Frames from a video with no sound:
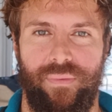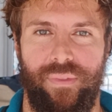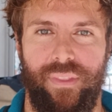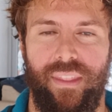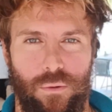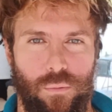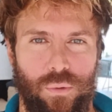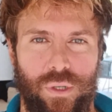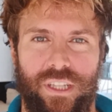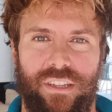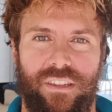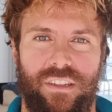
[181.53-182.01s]

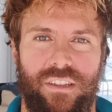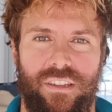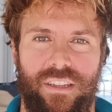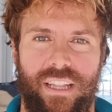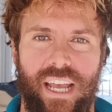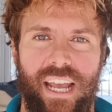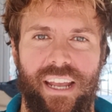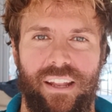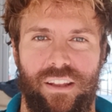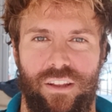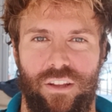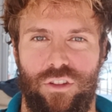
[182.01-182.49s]
We
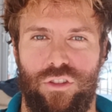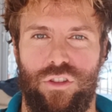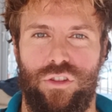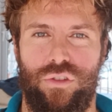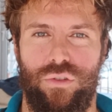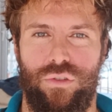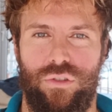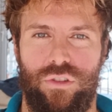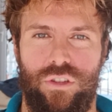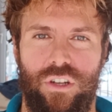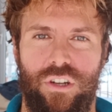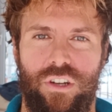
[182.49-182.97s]
tend to
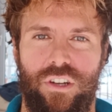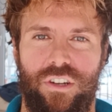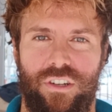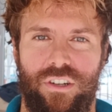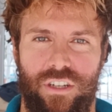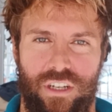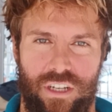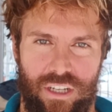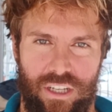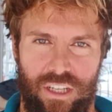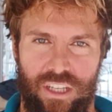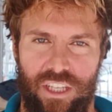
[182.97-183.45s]

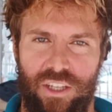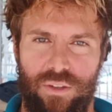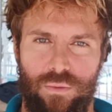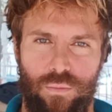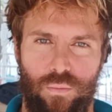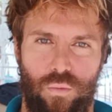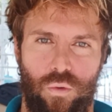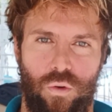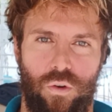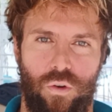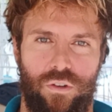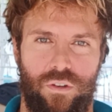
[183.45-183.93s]
turn
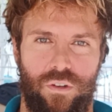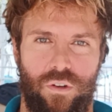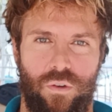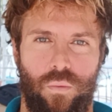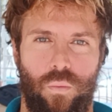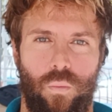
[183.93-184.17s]
inward